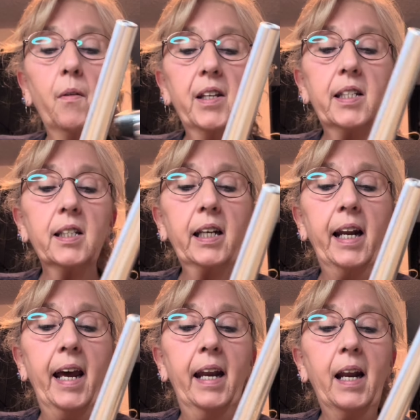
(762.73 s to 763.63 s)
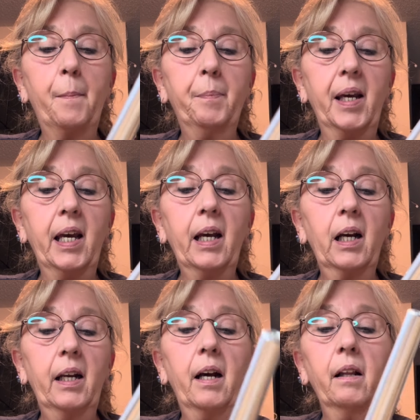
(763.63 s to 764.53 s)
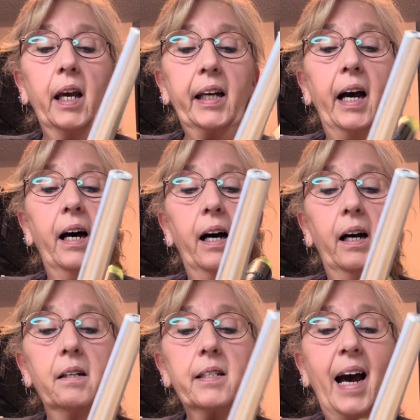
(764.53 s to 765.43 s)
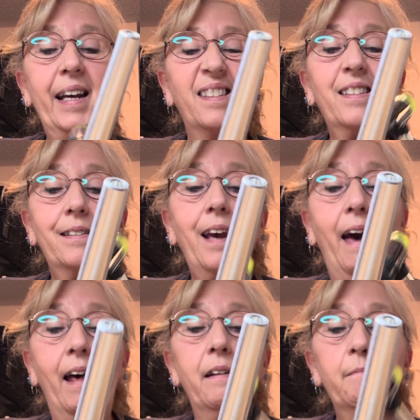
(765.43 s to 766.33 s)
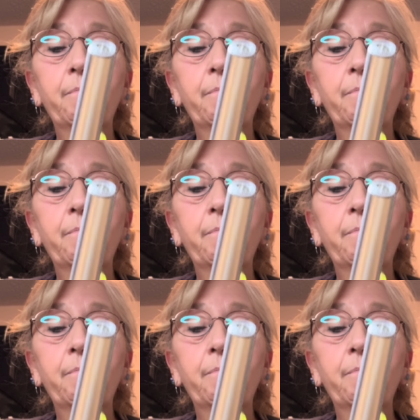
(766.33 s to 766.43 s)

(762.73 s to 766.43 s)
this is going to end up being like a size 10.